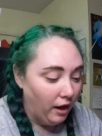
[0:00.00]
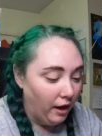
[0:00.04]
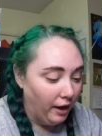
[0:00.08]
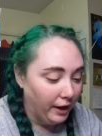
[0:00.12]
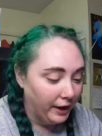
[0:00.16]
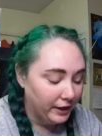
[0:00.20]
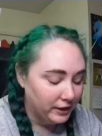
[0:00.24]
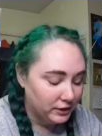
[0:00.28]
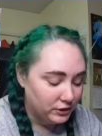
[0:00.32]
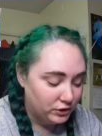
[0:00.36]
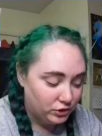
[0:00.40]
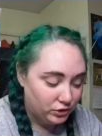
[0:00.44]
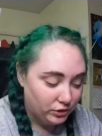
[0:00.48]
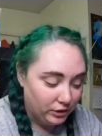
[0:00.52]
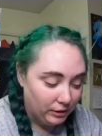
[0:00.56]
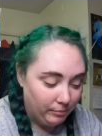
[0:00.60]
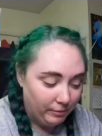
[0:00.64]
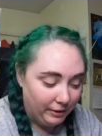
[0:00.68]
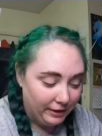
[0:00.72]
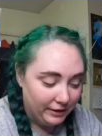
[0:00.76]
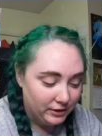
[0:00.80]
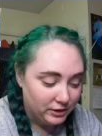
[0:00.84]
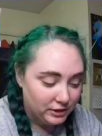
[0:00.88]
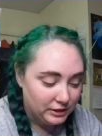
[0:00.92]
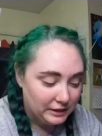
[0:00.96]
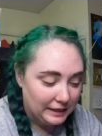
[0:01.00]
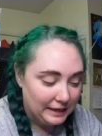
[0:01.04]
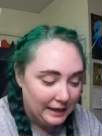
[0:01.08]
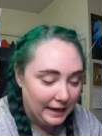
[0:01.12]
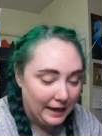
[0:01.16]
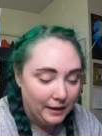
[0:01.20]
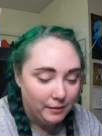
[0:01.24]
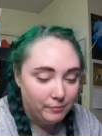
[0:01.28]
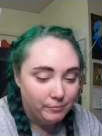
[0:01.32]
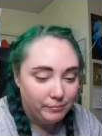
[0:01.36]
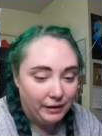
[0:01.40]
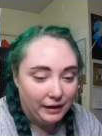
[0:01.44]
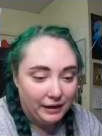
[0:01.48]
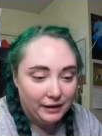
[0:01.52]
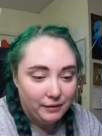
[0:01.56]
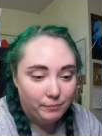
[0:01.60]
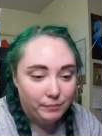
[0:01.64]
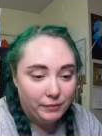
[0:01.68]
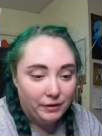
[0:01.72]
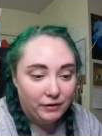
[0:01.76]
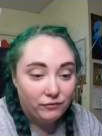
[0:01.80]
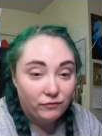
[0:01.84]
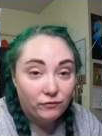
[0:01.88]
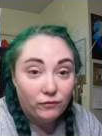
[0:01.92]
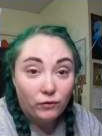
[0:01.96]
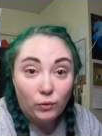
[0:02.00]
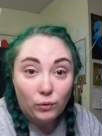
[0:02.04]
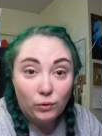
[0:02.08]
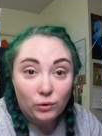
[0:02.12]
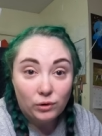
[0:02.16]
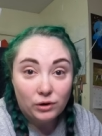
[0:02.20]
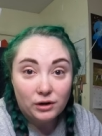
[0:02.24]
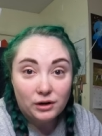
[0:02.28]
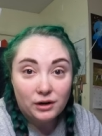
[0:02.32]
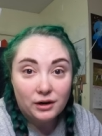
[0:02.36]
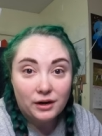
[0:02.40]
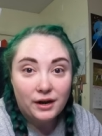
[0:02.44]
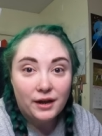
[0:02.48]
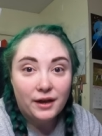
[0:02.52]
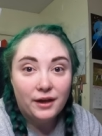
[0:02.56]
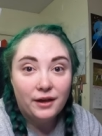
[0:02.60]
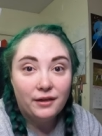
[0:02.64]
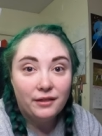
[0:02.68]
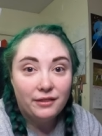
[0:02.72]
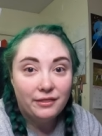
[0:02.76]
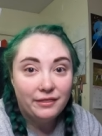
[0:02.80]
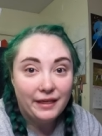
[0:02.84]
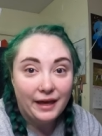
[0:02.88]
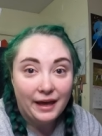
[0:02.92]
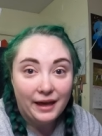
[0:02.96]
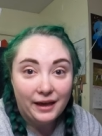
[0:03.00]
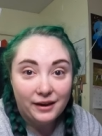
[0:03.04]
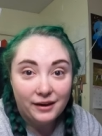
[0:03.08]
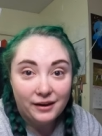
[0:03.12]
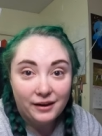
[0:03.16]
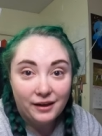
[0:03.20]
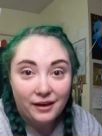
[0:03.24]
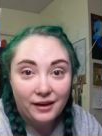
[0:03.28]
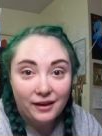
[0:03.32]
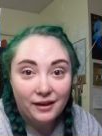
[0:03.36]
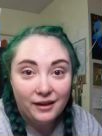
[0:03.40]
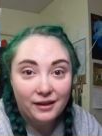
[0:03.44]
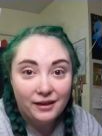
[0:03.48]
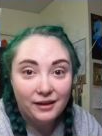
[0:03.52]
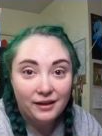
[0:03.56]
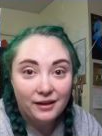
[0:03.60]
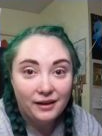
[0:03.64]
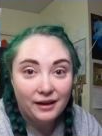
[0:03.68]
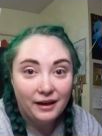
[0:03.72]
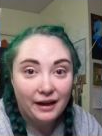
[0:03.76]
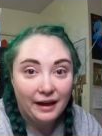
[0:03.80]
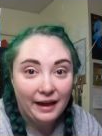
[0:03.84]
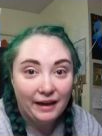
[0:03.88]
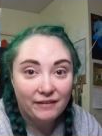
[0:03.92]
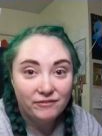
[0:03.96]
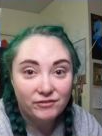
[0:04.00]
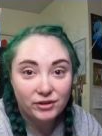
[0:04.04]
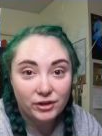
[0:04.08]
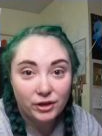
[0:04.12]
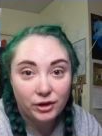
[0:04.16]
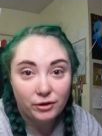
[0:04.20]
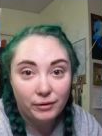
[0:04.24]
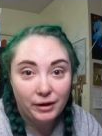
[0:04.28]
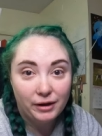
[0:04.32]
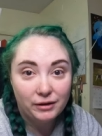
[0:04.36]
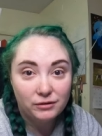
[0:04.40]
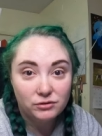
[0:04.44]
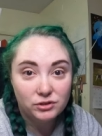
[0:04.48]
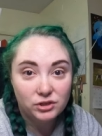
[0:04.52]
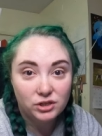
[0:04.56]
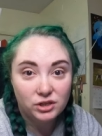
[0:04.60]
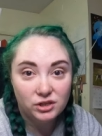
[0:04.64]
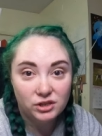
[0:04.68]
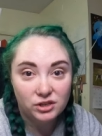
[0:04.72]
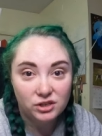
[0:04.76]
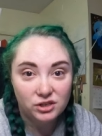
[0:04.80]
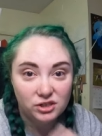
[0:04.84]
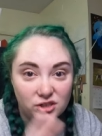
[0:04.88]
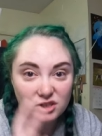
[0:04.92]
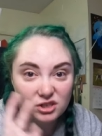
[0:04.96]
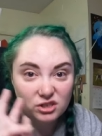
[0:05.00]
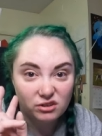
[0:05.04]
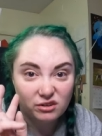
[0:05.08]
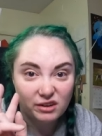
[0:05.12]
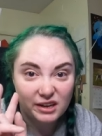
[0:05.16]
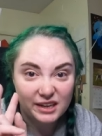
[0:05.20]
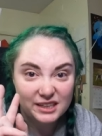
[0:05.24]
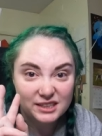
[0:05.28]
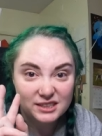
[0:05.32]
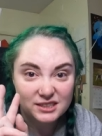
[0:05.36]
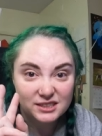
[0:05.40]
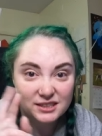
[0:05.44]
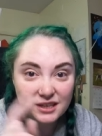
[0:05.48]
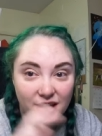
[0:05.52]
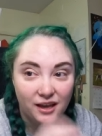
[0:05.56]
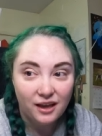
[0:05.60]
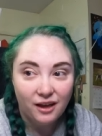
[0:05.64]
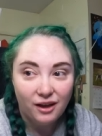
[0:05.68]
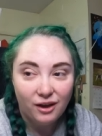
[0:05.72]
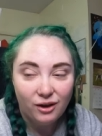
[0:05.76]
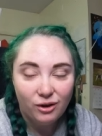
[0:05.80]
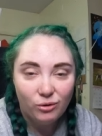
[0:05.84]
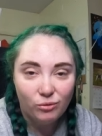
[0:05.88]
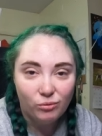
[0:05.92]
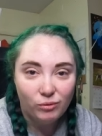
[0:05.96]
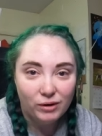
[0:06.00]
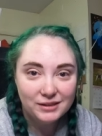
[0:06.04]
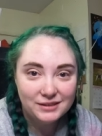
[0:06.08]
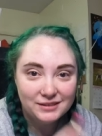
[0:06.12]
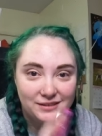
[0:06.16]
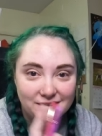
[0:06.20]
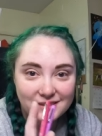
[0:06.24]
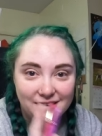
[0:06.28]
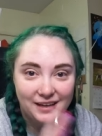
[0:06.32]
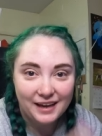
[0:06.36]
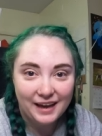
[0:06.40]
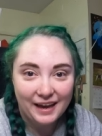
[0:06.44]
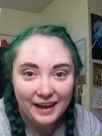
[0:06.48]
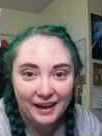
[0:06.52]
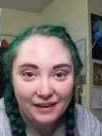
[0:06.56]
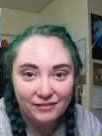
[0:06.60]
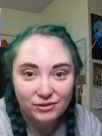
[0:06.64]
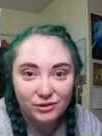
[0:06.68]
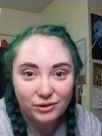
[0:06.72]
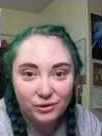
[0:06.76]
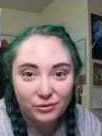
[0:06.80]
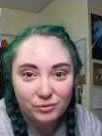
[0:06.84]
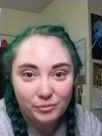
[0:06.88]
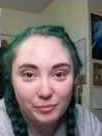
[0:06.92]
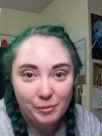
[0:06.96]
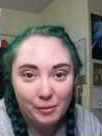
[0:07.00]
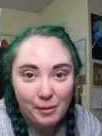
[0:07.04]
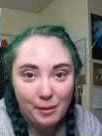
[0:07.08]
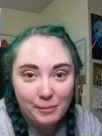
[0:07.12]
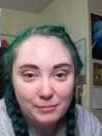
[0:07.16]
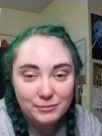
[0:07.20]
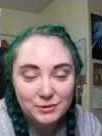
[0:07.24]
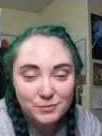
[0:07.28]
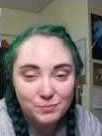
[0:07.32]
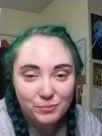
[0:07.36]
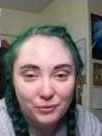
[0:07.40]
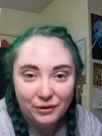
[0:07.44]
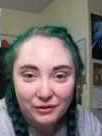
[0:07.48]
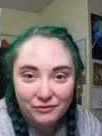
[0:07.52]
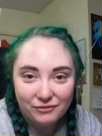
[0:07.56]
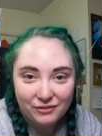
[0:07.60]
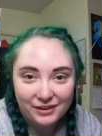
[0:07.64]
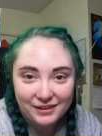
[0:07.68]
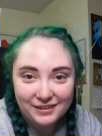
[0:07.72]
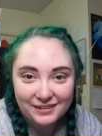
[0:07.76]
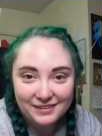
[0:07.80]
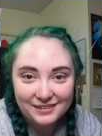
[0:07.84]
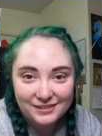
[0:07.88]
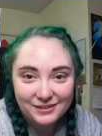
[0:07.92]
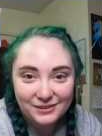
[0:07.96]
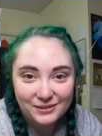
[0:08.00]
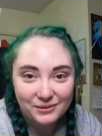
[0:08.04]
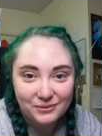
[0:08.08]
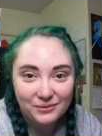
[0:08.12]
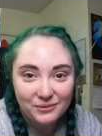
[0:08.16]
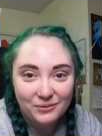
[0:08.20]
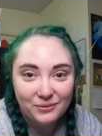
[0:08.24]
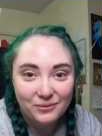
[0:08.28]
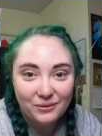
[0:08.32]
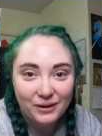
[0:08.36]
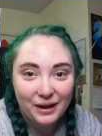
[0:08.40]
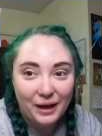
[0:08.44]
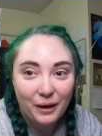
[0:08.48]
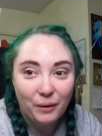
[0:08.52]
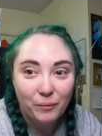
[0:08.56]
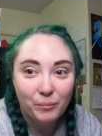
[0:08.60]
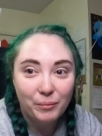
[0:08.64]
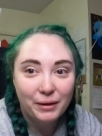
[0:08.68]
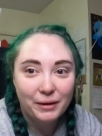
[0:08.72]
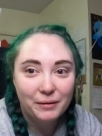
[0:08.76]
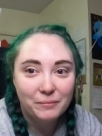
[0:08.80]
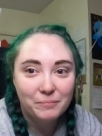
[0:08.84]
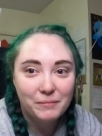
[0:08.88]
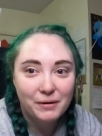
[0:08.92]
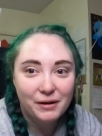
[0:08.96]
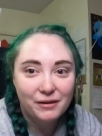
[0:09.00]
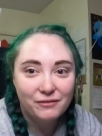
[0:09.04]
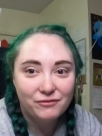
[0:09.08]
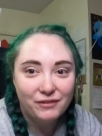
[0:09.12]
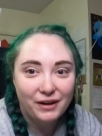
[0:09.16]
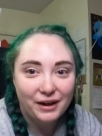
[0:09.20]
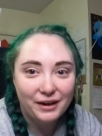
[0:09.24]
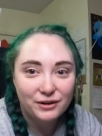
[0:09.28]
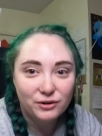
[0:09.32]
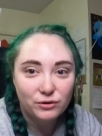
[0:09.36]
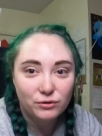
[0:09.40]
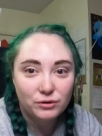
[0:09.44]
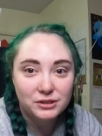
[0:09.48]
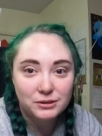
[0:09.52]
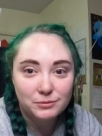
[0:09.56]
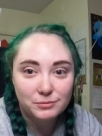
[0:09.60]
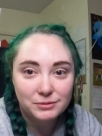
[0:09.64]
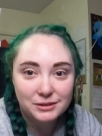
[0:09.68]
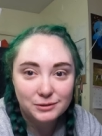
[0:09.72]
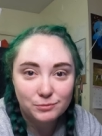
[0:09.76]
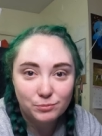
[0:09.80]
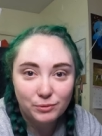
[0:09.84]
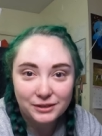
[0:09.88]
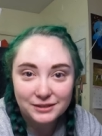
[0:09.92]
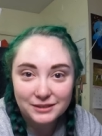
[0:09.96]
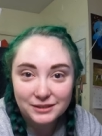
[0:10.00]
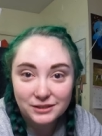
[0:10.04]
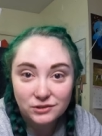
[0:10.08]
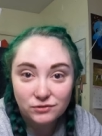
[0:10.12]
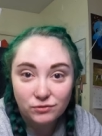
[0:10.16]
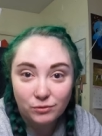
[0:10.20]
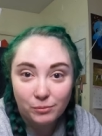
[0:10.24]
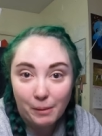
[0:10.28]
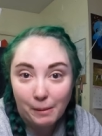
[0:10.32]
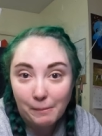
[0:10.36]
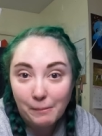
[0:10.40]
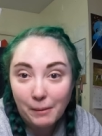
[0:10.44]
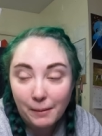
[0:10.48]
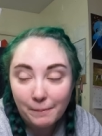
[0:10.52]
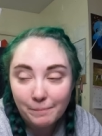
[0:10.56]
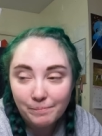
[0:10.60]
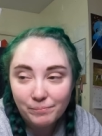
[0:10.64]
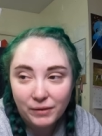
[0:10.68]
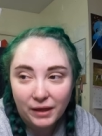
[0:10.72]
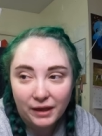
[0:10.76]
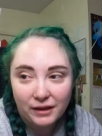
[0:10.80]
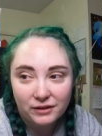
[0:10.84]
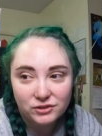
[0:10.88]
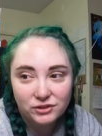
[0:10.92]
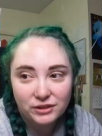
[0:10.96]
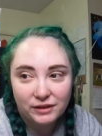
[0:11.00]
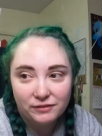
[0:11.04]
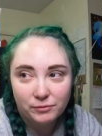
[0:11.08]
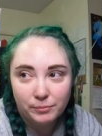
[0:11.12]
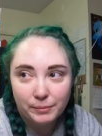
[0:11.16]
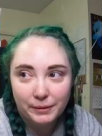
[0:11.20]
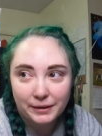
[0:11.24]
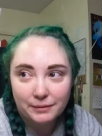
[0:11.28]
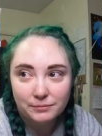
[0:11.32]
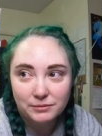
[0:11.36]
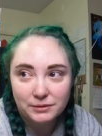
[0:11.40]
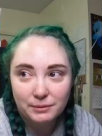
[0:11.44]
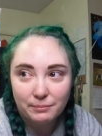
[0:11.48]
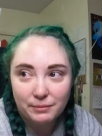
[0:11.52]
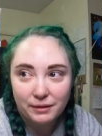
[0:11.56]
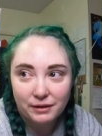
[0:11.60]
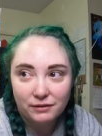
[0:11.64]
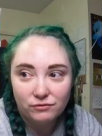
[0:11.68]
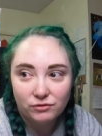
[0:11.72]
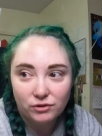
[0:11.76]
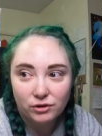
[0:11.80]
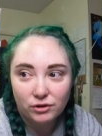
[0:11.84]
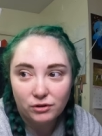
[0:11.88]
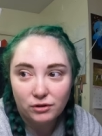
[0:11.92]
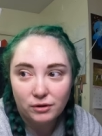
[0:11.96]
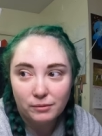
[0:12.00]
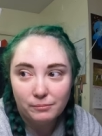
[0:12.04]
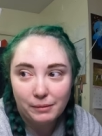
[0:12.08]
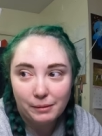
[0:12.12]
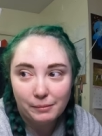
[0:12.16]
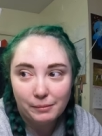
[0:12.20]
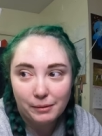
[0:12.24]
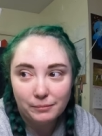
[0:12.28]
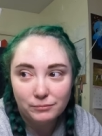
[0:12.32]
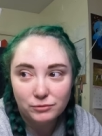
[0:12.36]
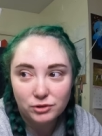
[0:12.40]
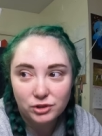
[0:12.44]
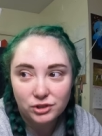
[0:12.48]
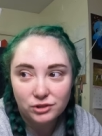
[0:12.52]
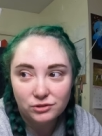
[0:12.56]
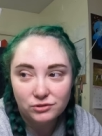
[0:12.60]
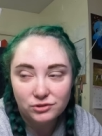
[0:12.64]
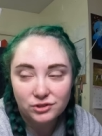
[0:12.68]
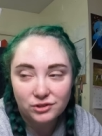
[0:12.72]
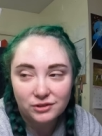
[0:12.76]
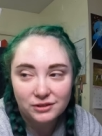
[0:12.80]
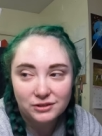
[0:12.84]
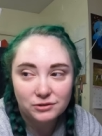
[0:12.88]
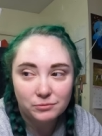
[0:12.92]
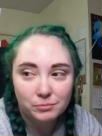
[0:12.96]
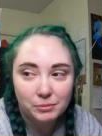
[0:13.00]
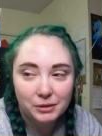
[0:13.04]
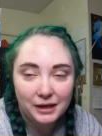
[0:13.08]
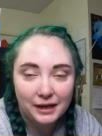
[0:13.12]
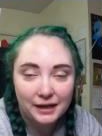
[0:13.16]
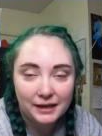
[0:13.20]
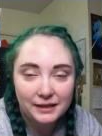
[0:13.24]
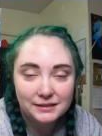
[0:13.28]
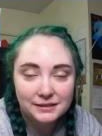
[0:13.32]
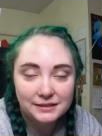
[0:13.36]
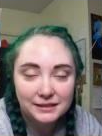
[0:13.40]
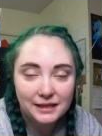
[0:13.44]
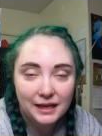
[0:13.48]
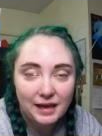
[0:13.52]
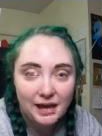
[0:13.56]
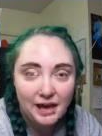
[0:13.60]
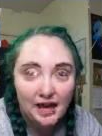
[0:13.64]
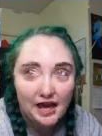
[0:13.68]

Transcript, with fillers: I'm going to stream later tonight, but before then, I have to go out twice. Once, I have to go with my mom's boyfriend to help him find Christmas presents for my mom. I also have to pick up something for my mom too, so this would be nice.